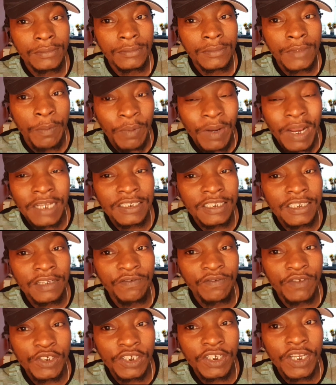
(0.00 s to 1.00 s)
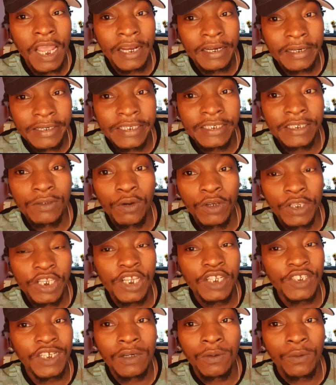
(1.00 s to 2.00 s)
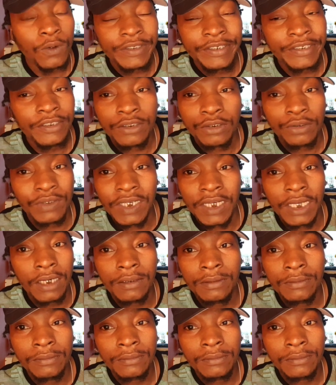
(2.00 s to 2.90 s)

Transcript: The plastic fish on this occasion wasn't real.